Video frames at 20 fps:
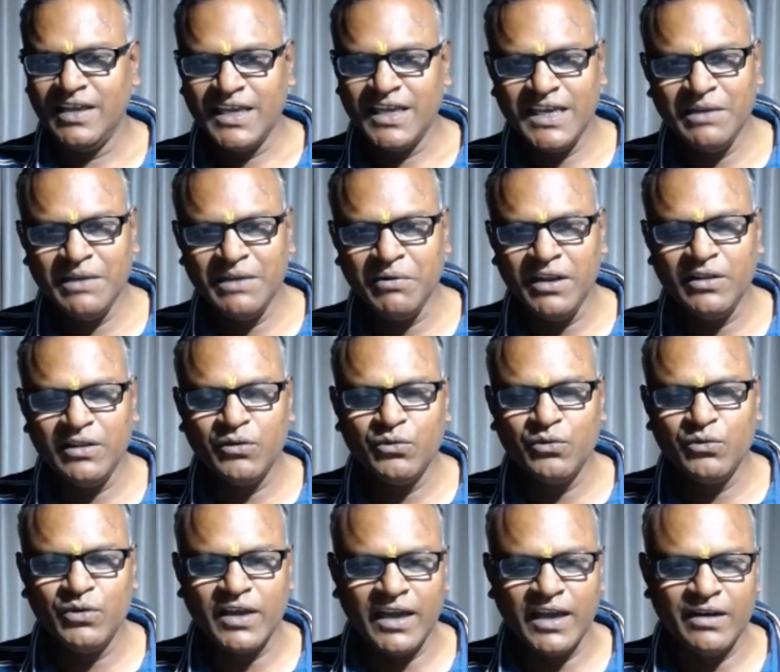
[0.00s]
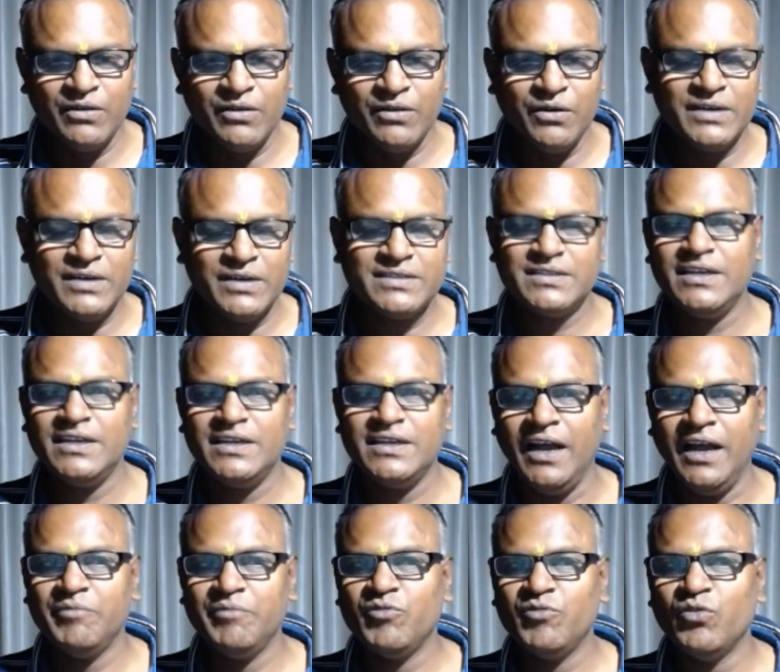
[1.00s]
Even you cannot say
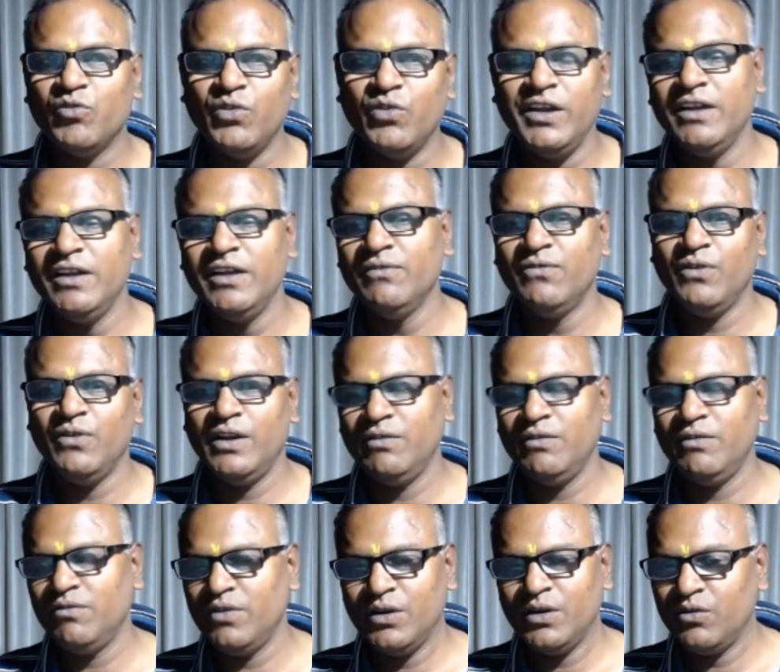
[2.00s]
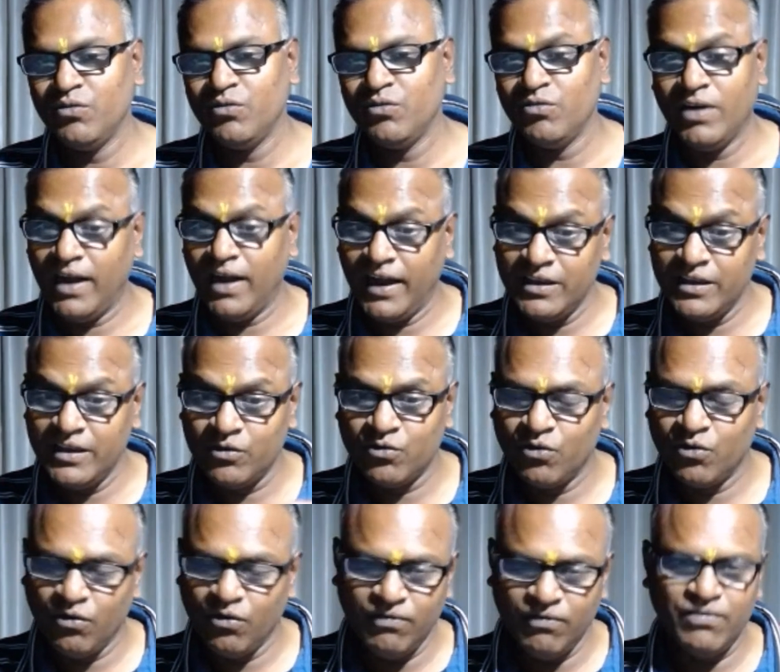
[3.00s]
I am going for a walk. No, I
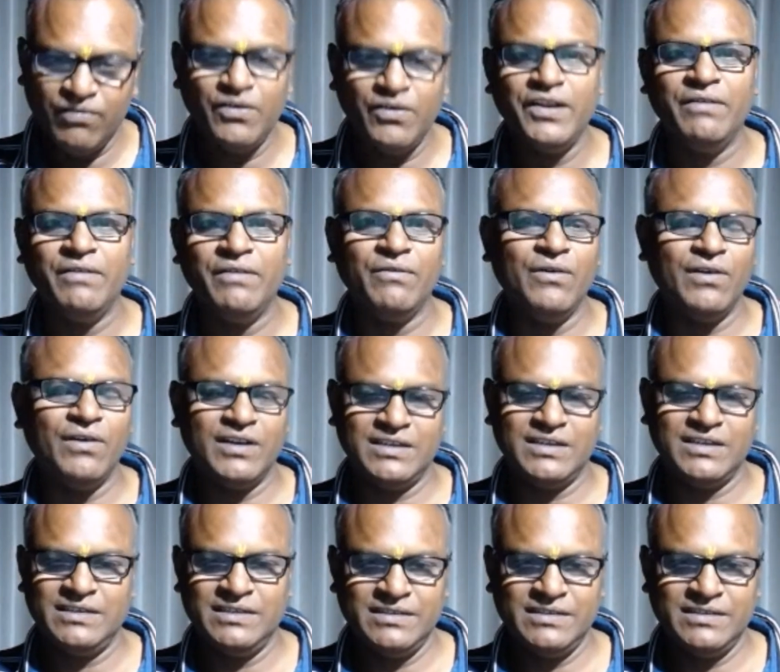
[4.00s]
go for a walk.